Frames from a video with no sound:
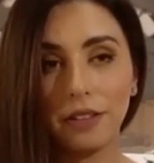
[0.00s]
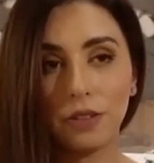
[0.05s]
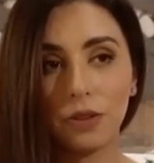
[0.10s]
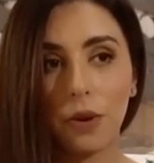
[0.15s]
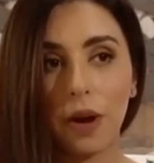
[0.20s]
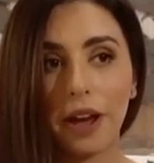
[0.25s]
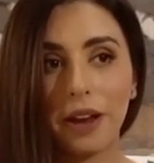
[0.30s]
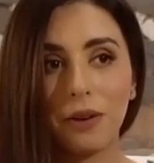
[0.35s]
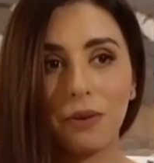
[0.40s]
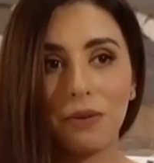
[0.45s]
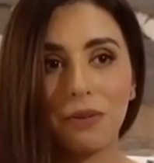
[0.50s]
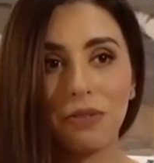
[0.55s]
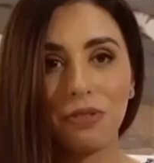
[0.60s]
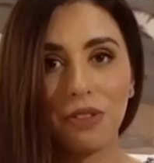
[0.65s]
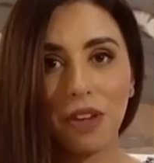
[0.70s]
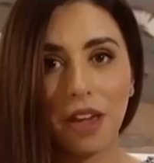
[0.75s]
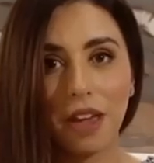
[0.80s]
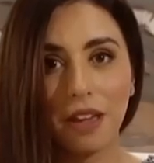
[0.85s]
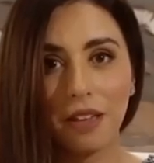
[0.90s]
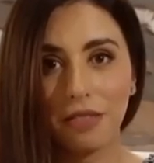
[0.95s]
So I don't
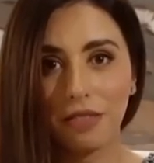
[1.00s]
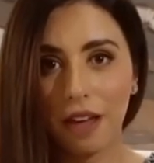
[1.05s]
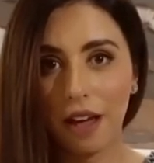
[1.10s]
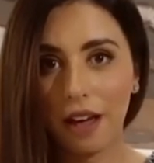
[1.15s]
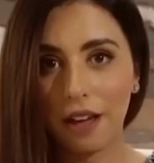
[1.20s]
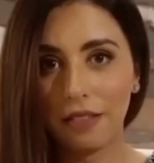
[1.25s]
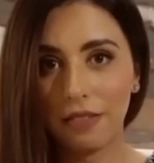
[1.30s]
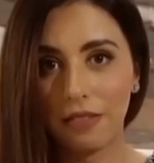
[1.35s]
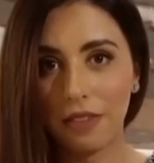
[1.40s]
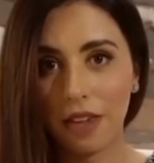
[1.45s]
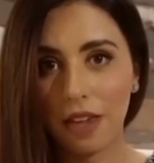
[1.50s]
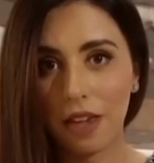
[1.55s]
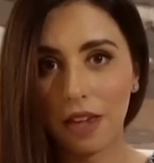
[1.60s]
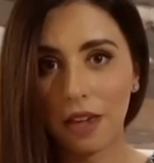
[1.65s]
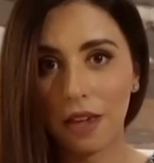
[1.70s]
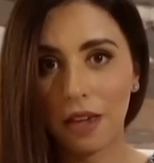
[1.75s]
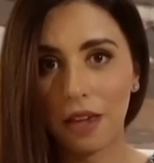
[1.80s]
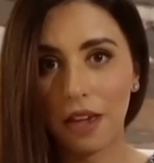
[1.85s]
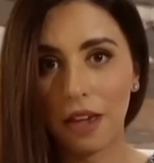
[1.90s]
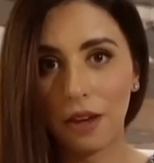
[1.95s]
think that
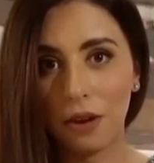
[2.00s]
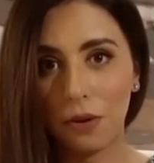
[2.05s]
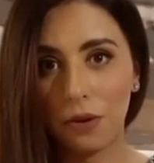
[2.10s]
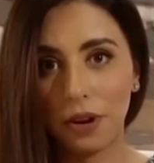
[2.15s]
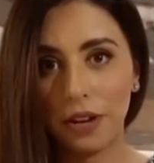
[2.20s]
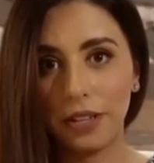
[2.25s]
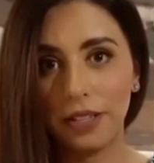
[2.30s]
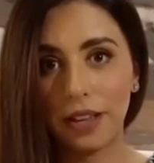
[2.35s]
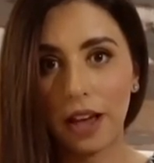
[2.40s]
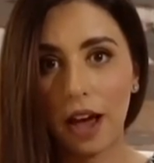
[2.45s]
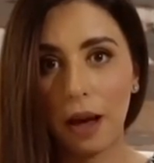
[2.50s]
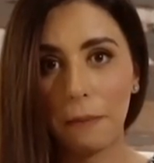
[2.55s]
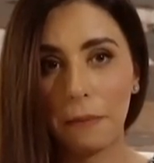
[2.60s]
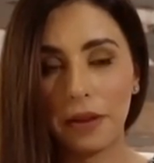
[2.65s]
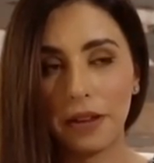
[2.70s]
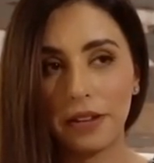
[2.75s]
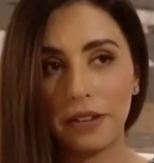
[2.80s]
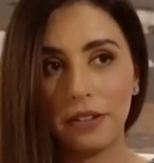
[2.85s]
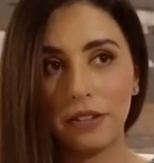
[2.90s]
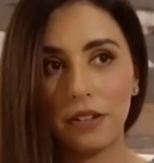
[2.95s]
the increase
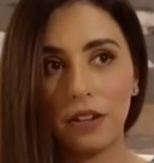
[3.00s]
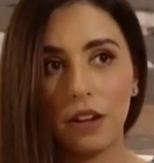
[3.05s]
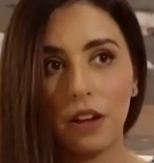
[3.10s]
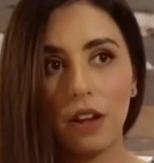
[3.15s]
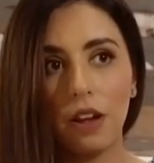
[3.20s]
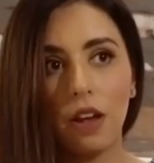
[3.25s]
happened